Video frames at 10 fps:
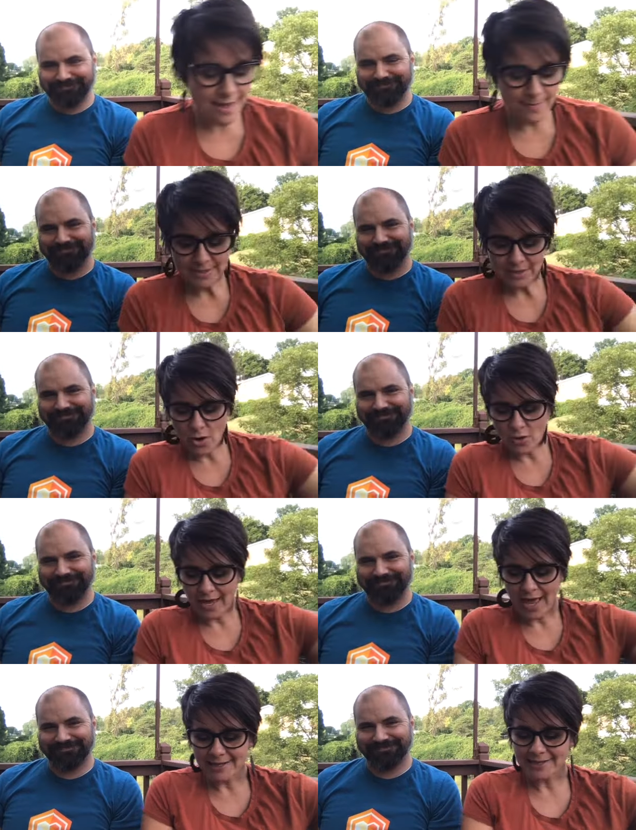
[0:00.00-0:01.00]
Speaker 1: so
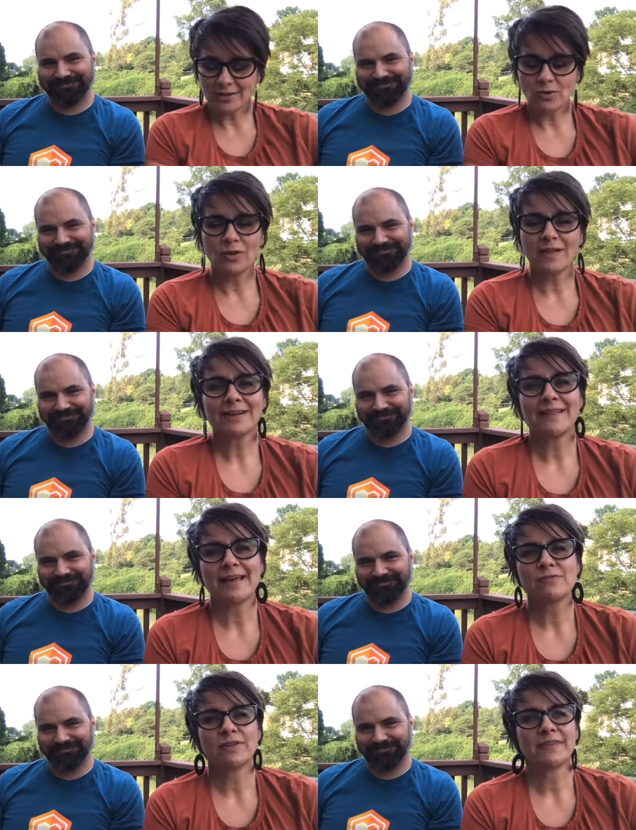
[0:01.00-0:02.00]
yeah, I did a whole lot of
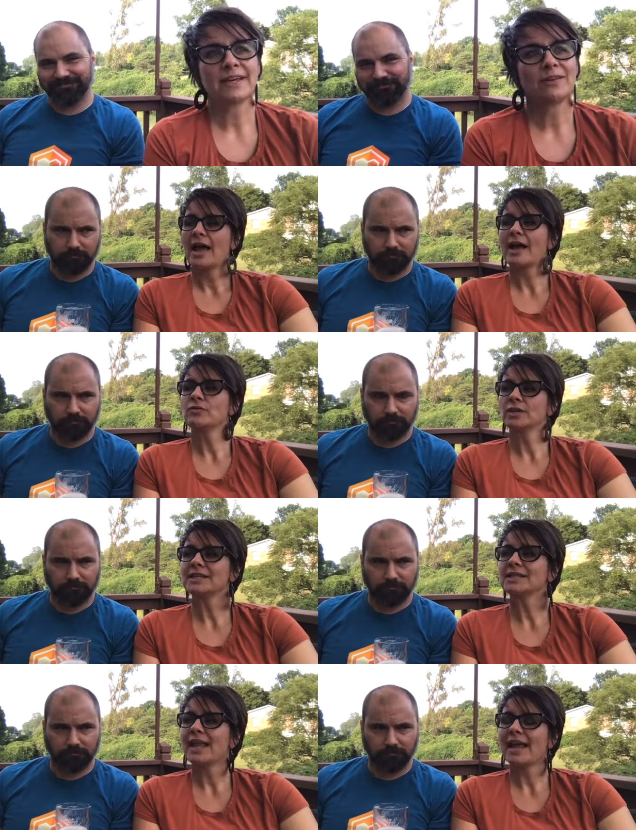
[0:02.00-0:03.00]
life, and then I really
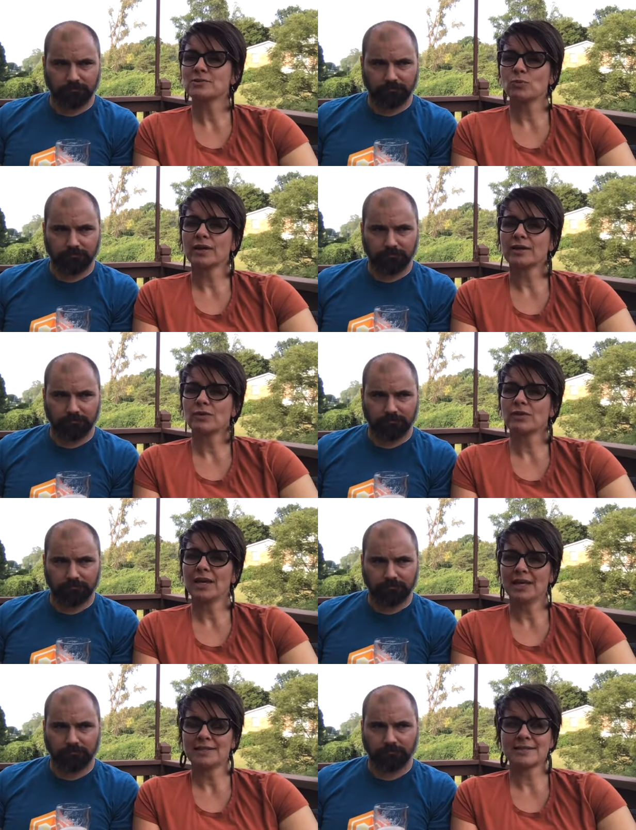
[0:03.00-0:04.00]
liked working with
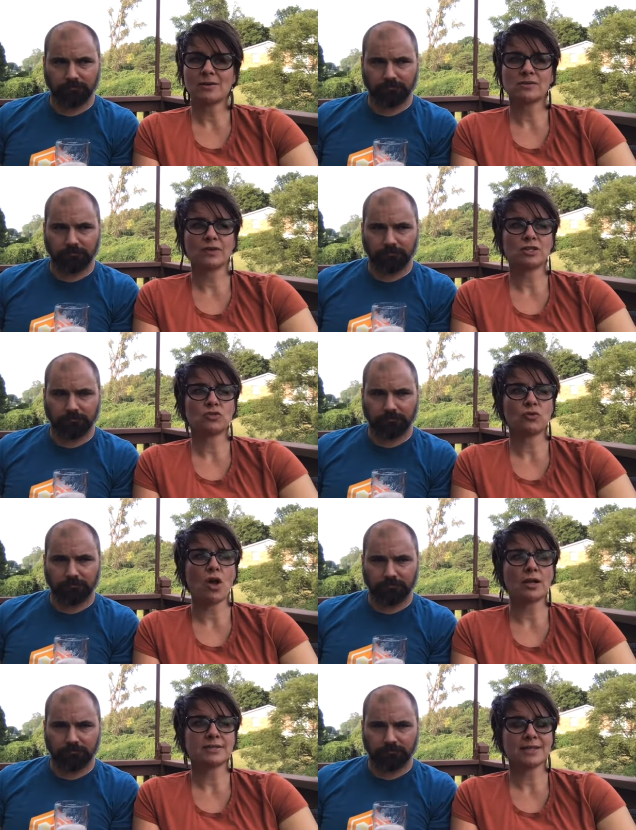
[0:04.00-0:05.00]
kids. I was very
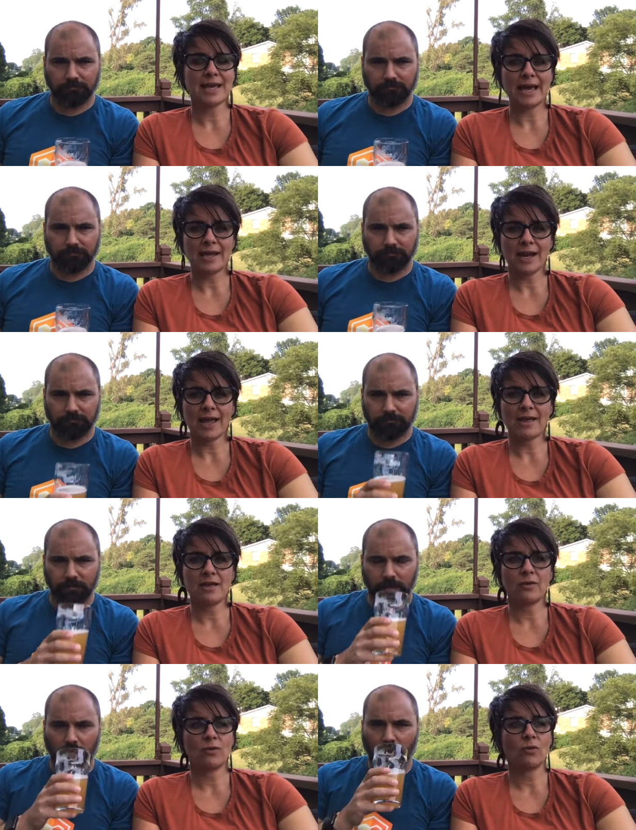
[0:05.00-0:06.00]
drawn to that. I